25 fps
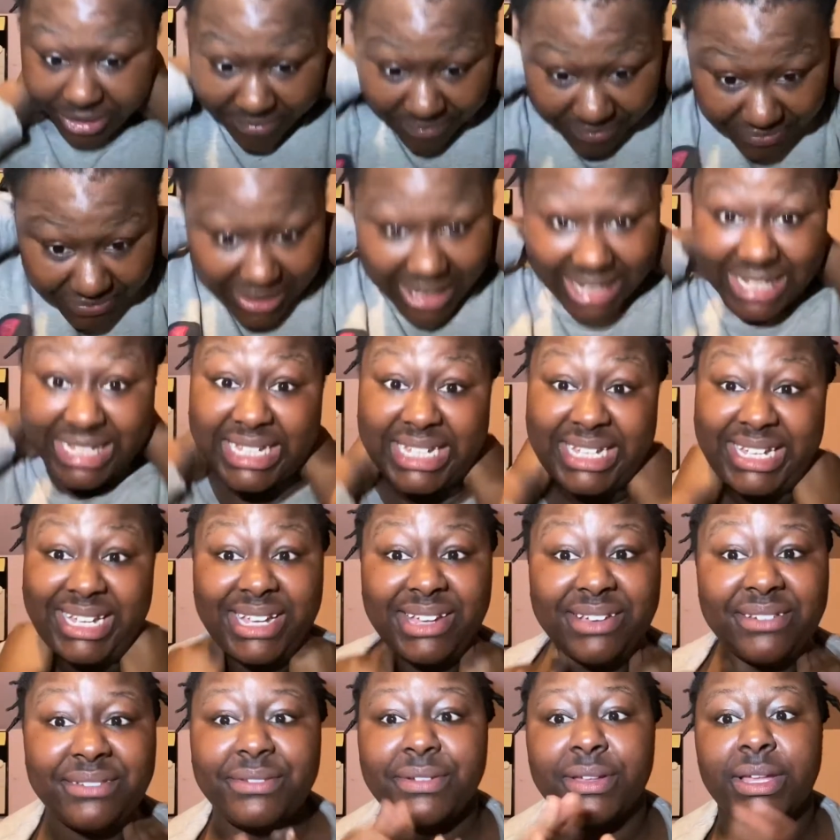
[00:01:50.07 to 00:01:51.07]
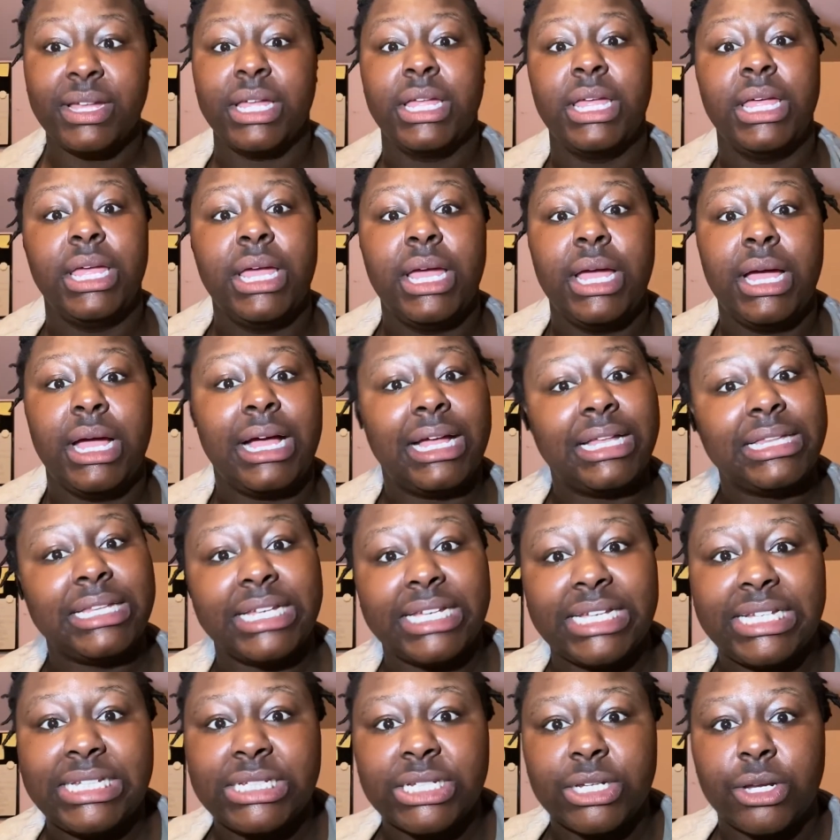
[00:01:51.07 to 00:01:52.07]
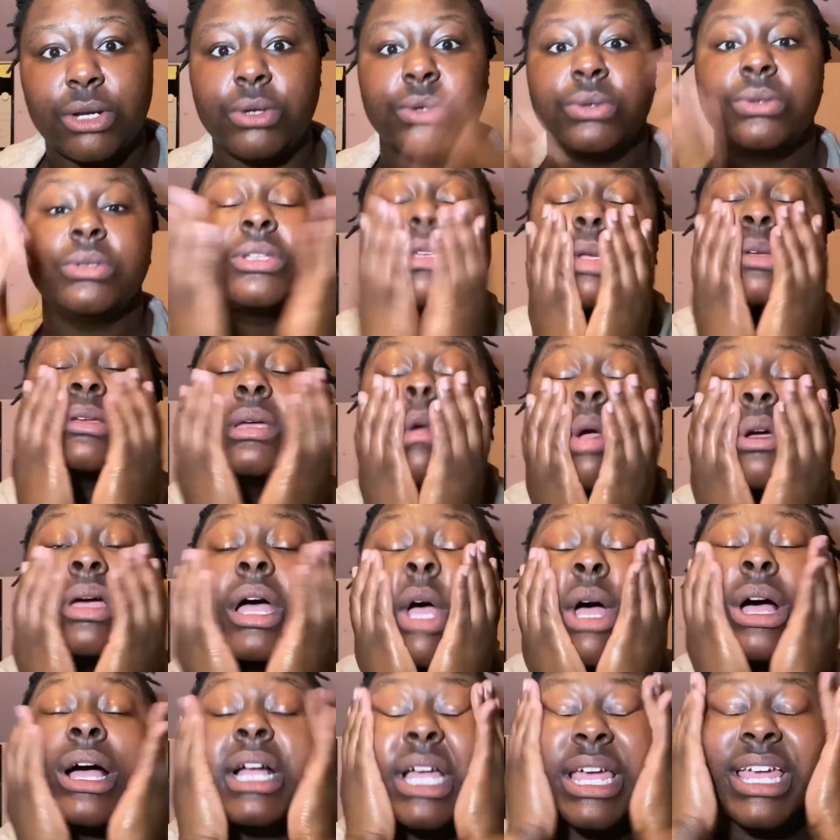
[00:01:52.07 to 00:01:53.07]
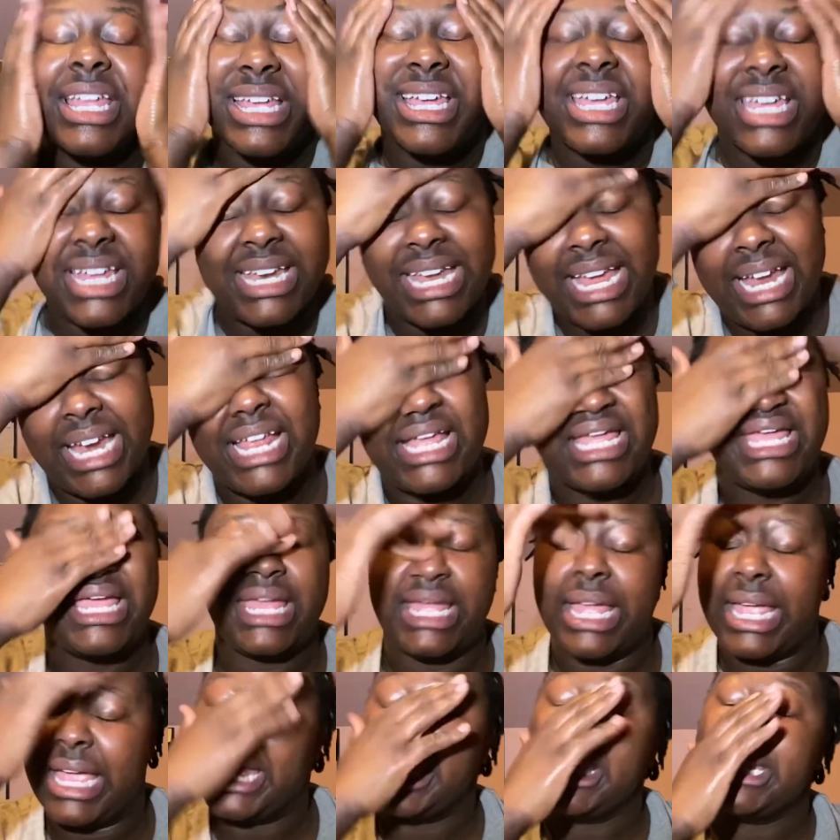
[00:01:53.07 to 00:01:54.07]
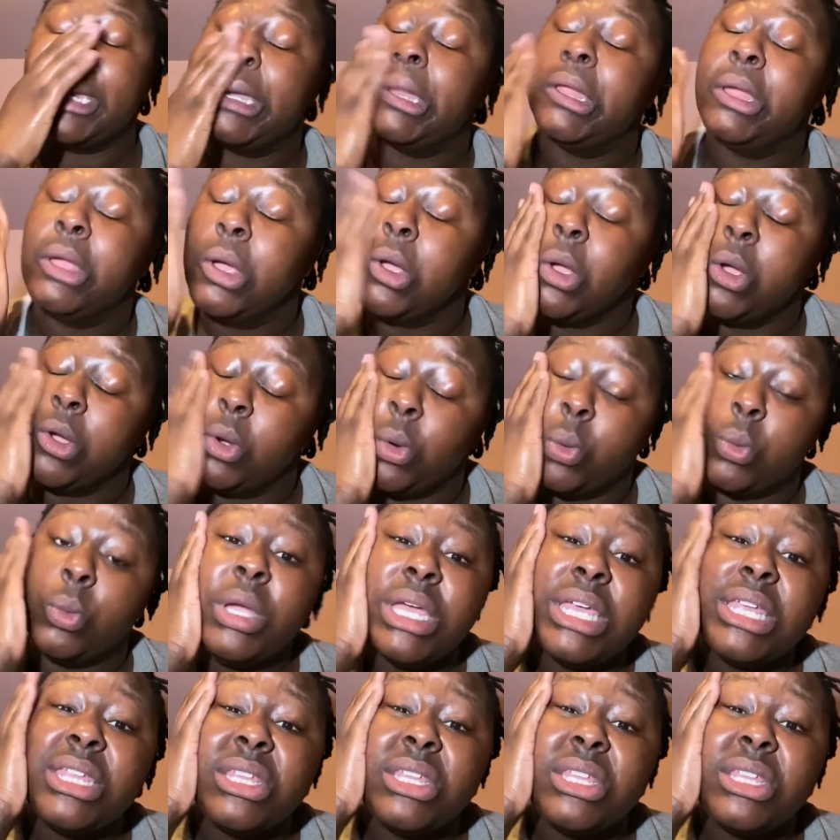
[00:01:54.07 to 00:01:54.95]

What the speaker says: live on the East Coast, in Connecticut, and we